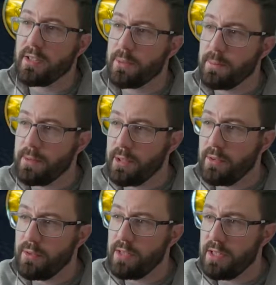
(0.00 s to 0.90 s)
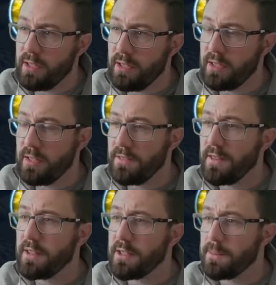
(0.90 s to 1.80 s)
up his own
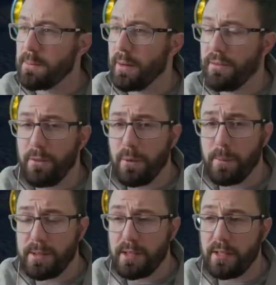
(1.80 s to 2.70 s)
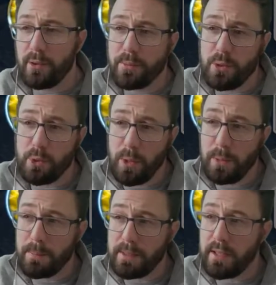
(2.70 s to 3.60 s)
defense by 4% up to
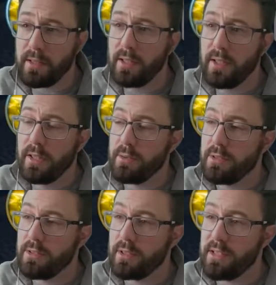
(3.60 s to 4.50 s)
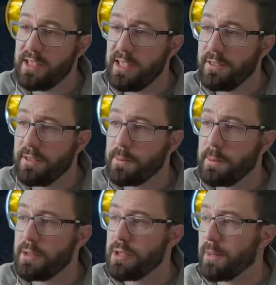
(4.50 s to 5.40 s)
20%, which is nice. He's defense
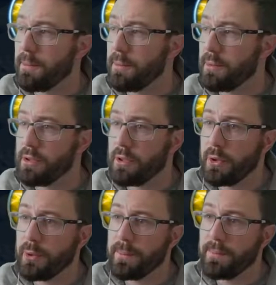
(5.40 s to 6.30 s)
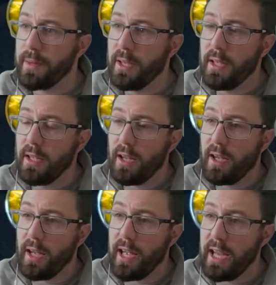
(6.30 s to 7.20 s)
based champion, which is cool.
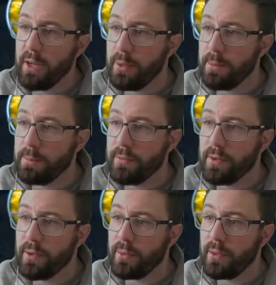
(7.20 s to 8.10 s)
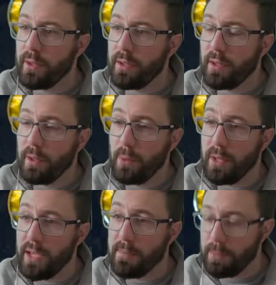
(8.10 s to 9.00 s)
AoE provoke, we
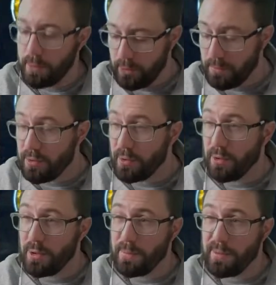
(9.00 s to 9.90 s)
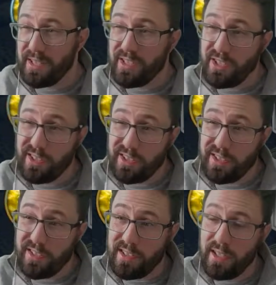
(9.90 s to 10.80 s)
can book it up to 100%
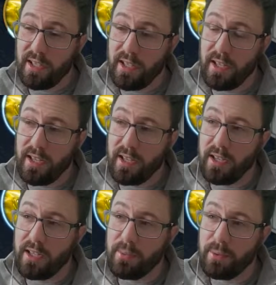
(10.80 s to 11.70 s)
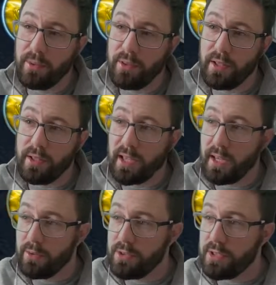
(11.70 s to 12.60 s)
chance, and he will then
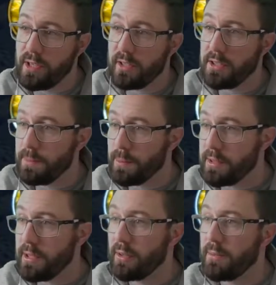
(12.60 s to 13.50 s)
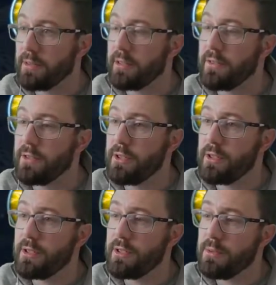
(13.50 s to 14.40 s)
counterattack because he puts that on himself for 2
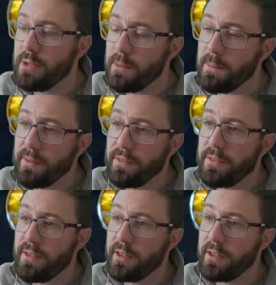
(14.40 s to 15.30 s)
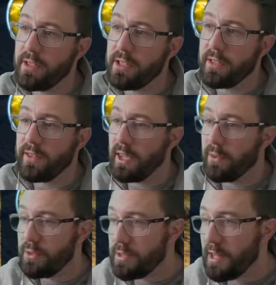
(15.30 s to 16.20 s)
turns. So he's not bad for Fire Knight. He's going to have
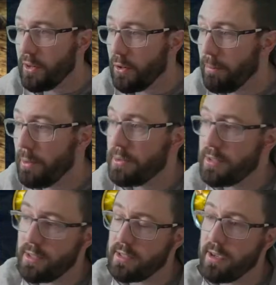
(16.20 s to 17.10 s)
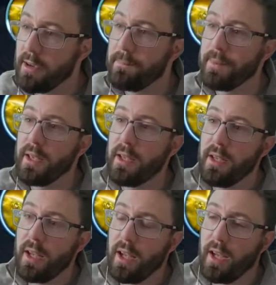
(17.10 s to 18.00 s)
counterattack on most of the time.
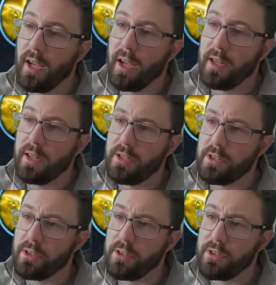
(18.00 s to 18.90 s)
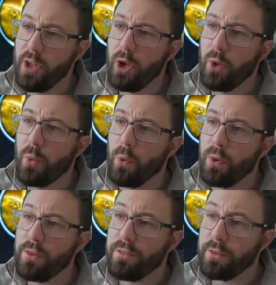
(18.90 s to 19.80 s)
And then he's got this
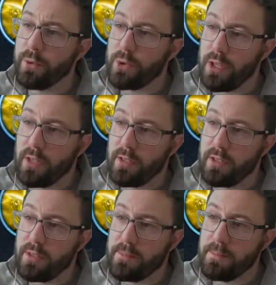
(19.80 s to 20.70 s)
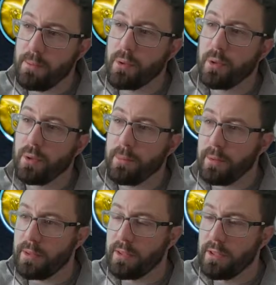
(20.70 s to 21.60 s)
1 in 4 chance
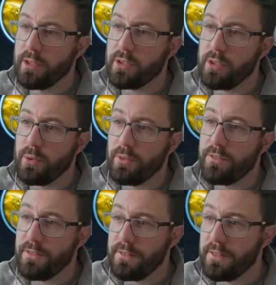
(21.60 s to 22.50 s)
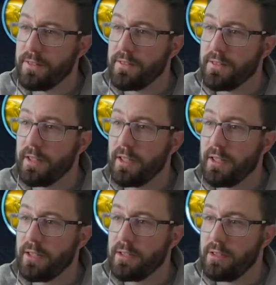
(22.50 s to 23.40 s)
bookable to 50-50
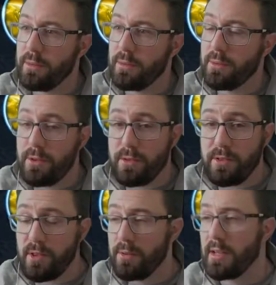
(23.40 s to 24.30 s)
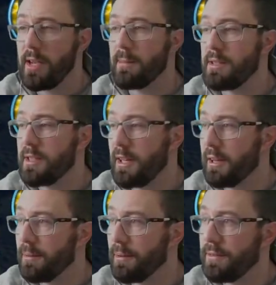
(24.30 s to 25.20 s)
to reduce his own damage
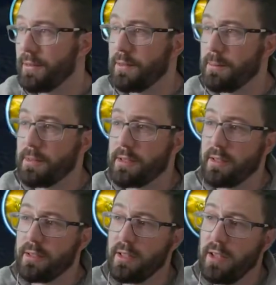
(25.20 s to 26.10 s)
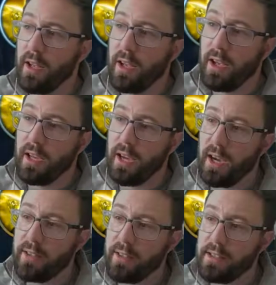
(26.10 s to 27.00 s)
taken by 50%.
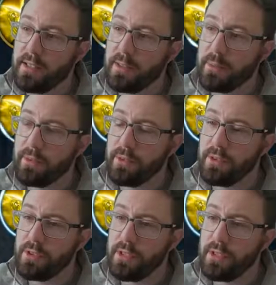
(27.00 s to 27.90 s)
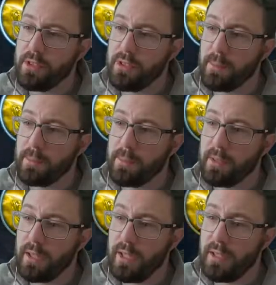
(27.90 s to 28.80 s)
I think he's a little bit of an underrated
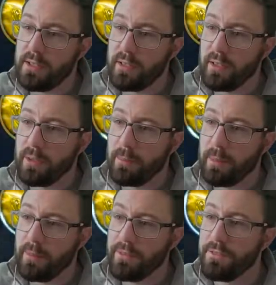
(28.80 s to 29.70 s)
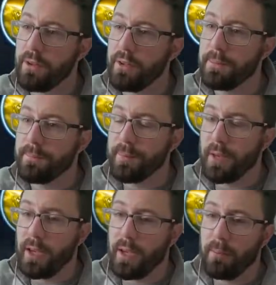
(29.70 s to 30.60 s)
champion. He's going to be fun,
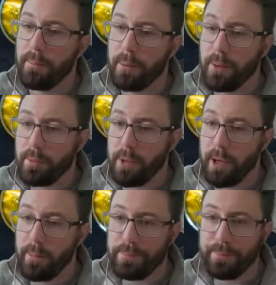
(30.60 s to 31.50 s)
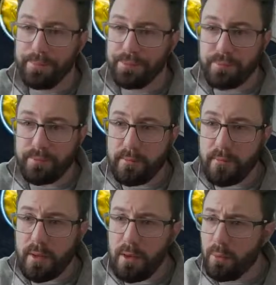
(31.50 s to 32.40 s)
but at the moment
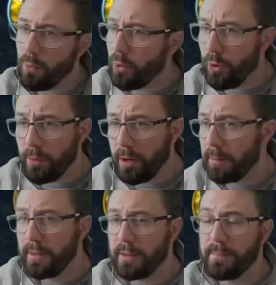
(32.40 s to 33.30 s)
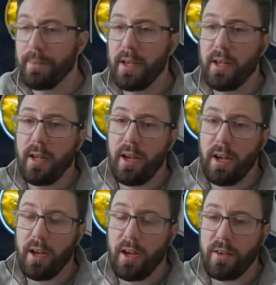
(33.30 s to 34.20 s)
we're not going to build him.
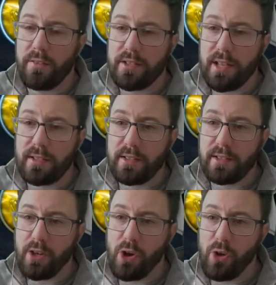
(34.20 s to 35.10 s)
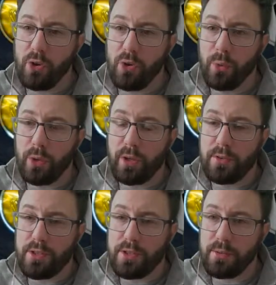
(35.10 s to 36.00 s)
I've settled on, we're going
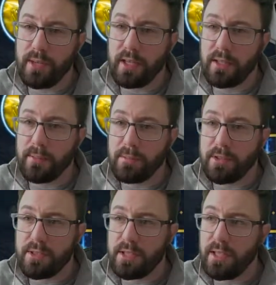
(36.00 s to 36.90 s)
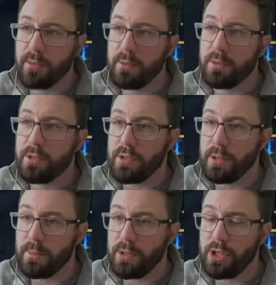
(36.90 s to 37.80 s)
to do a clan boss team, which is
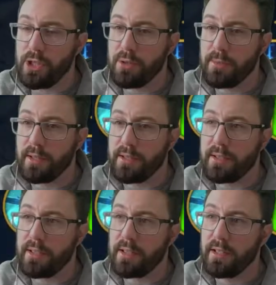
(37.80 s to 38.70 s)
going to be Geomancer,